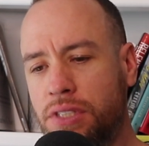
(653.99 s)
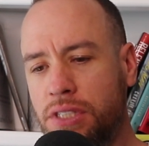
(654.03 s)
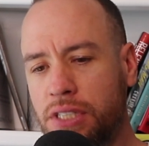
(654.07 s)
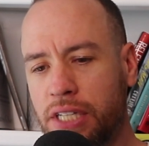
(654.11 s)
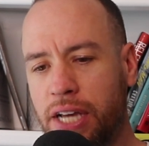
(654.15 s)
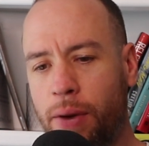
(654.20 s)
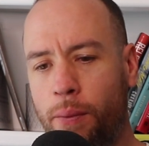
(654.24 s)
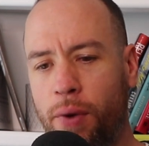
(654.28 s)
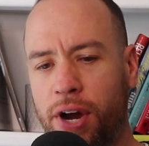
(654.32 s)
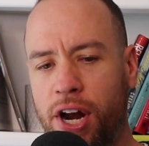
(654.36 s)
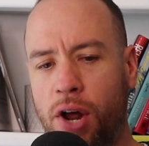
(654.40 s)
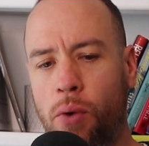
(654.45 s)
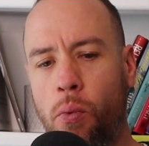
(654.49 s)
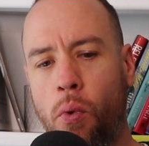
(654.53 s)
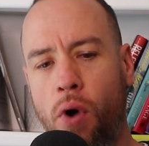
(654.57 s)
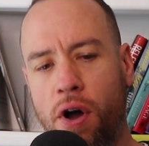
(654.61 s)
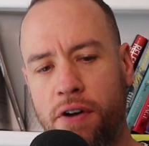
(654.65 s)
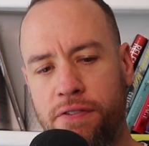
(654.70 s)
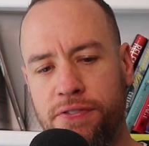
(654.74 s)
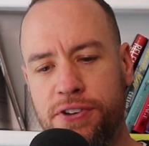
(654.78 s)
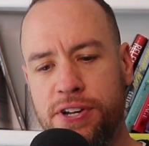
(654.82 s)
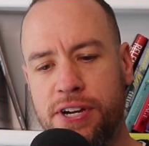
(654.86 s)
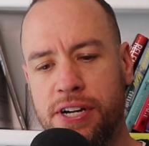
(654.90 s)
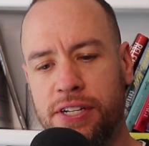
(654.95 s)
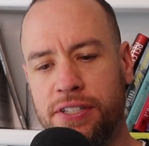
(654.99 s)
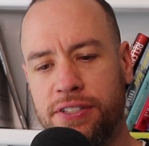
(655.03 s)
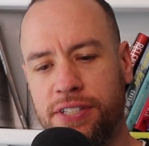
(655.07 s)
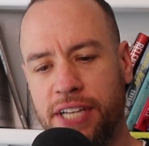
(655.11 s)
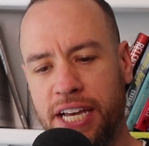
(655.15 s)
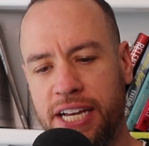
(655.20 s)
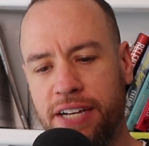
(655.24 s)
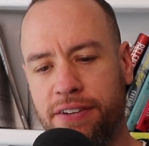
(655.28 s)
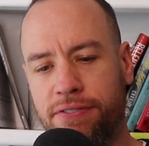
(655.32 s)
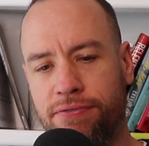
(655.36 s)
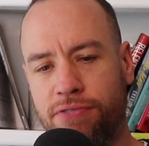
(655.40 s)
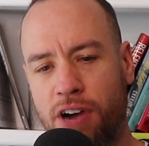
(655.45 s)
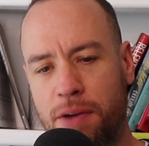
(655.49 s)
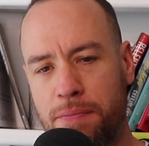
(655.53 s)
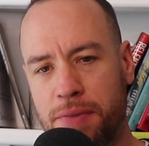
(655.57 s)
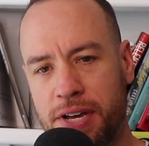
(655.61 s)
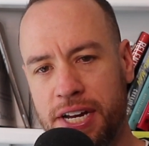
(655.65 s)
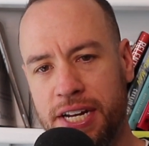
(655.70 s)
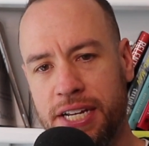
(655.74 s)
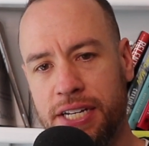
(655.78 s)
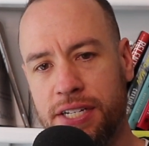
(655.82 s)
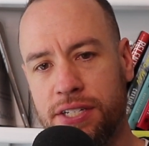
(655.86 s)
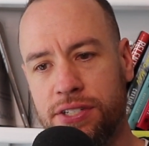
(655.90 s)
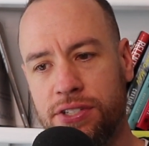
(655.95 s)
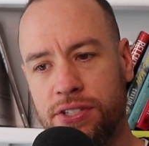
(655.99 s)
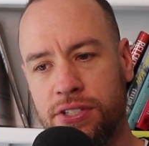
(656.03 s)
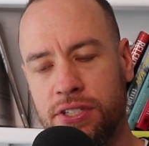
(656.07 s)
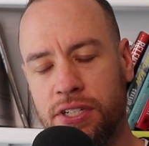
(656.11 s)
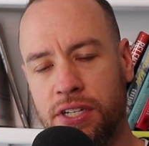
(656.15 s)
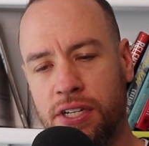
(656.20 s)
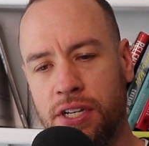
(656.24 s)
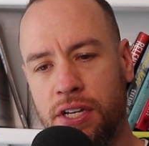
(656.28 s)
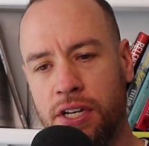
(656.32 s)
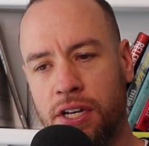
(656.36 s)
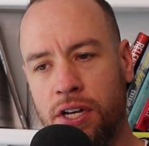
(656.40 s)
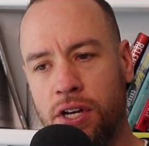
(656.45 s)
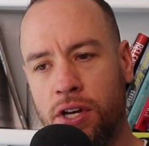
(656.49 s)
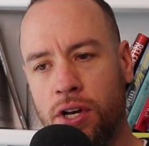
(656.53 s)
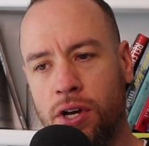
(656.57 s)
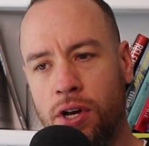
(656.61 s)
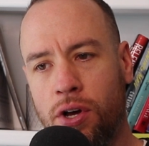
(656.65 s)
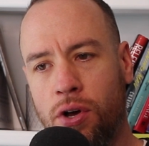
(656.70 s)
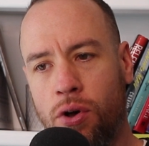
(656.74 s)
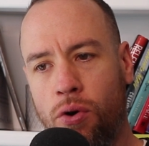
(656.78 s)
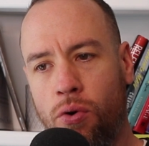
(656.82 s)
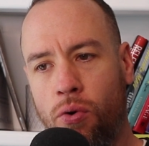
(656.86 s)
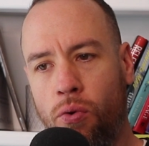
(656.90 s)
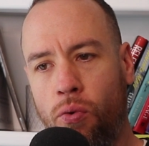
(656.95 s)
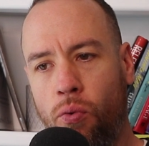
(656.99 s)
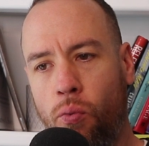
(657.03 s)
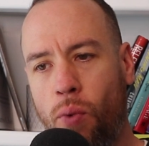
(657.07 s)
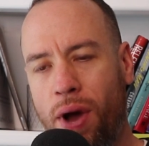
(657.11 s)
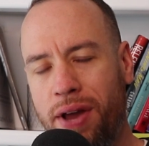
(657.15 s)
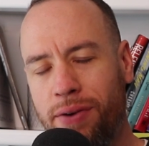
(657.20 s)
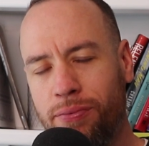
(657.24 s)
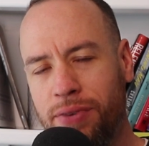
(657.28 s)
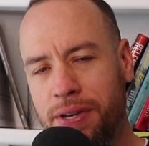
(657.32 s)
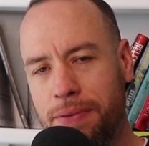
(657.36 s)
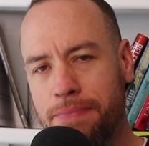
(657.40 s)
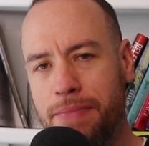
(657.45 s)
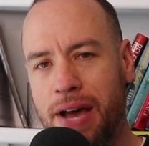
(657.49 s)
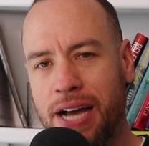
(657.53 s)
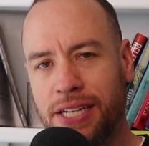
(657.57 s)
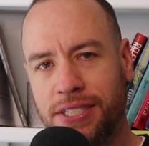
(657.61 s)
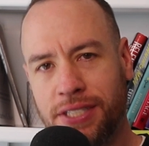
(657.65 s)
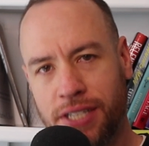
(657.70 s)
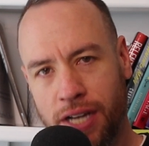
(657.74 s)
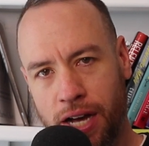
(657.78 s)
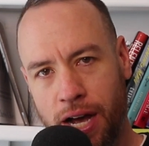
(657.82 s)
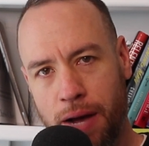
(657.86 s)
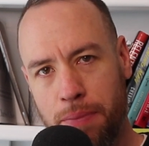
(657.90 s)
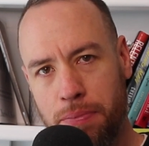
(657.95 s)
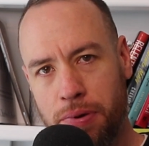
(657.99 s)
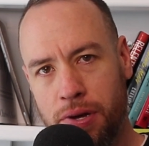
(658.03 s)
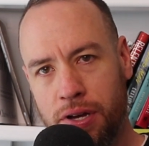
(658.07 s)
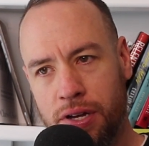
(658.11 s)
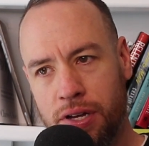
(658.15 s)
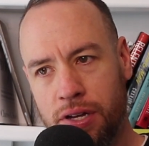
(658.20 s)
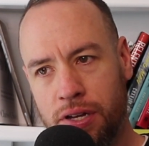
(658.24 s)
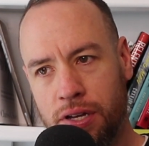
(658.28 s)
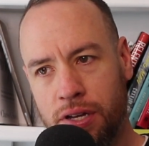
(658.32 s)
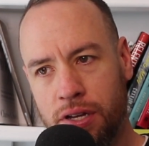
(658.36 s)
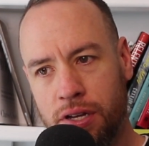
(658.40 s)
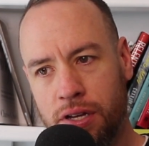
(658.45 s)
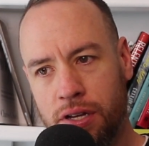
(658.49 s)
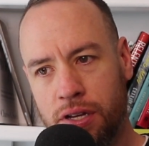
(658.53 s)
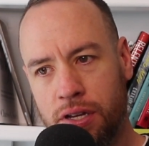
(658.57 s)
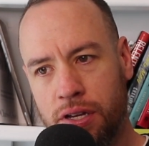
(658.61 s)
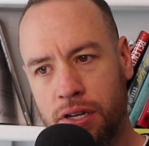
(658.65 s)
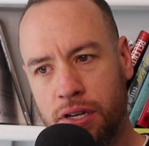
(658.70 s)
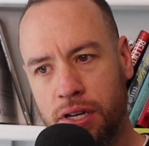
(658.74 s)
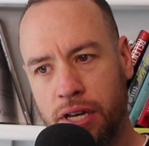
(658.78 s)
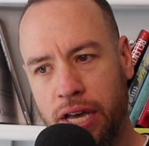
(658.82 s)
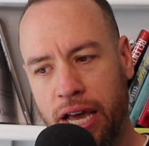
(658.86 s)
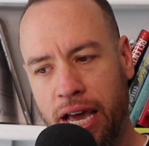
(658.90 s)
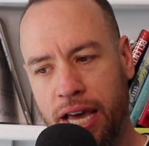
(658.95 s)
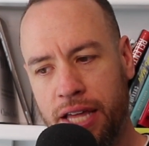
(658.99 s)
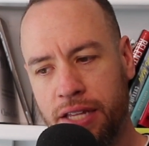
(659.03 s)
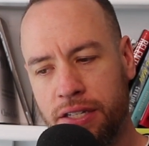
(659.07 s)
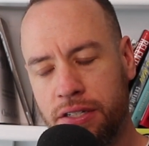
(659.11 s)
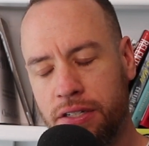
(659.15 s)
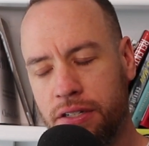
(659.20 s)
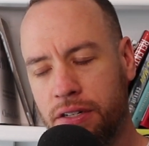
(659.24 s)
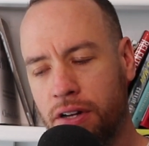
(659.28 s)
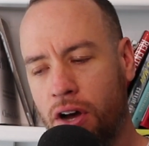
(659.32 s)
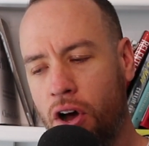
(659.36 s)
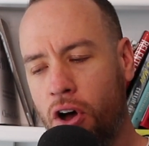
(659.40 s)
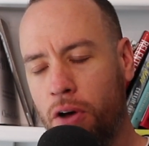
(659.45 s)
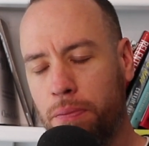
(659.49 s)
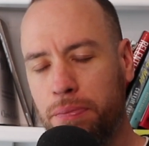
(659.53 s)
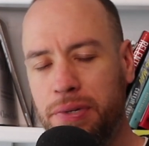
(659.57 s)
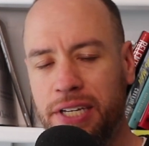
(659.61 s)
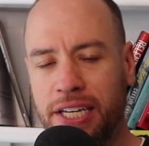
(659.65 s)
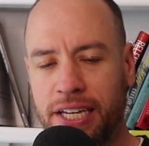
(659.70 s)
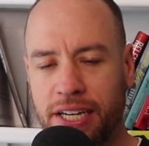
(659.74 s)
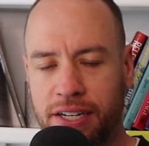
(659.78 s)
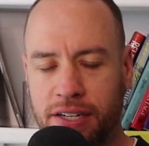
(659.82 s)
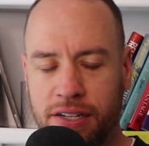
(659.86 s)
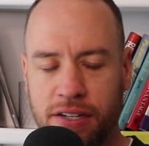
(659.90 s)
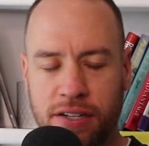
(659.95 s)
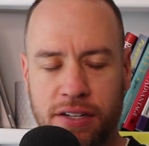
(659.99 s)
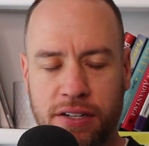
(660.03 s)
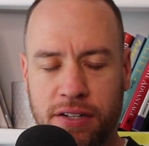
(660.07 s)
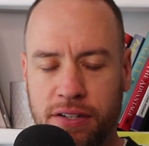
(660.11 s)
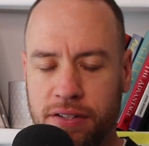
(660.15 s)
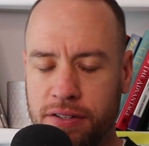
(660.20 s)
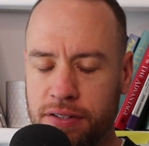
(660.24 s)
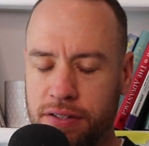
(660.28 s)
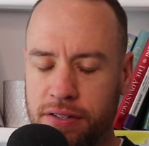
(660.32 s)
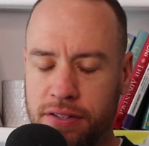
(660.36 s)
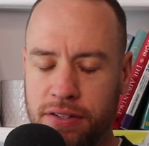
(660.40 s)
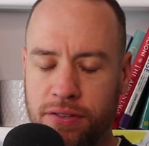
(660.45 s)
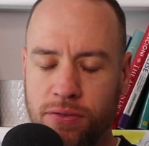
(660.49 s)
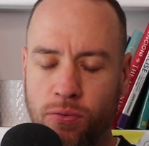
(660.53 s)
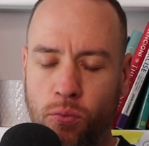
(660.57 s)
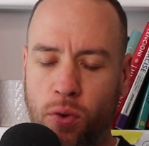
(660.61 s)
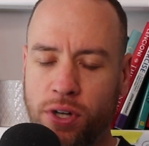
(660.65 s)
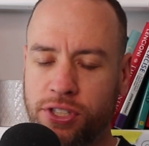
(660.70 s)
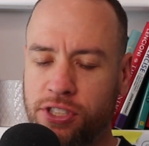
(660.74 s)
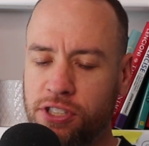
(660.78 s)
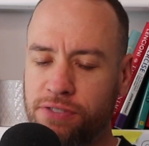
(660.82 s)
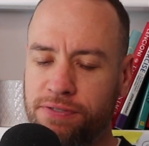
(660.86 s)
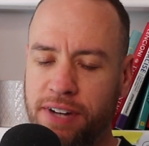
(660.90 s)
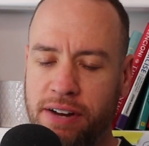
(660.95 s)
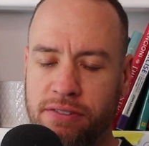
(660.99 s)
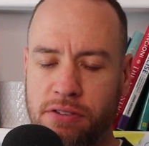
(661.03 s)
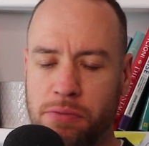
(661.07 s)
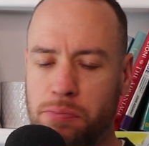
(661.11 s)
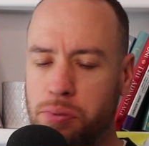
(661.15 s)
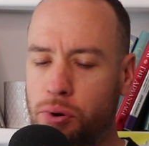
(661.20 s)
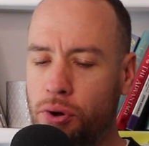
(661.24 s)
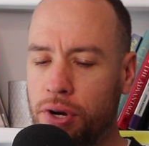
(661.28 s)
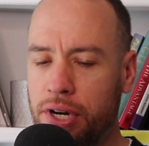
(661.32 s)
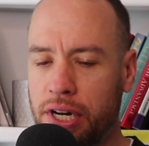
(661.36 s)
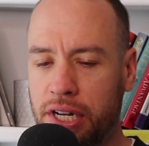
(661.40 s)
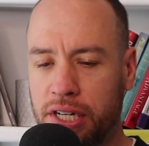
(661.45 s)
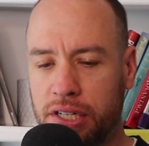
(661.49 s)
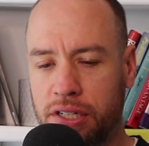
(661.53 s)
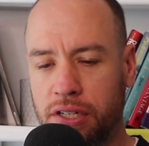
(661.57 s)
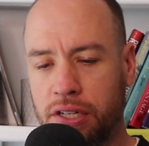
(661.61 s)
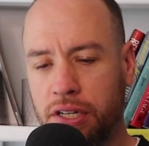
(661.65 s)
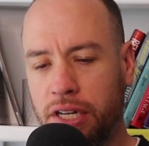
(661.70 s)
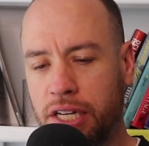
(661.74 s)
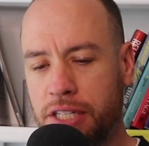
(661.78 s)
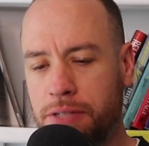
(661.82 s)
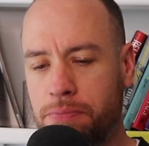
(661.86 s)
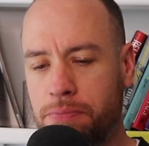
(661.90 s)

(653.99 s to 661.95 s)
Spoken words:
And what I want for you to take from it is when we mess up, and albeit what's your favorite pudding, it's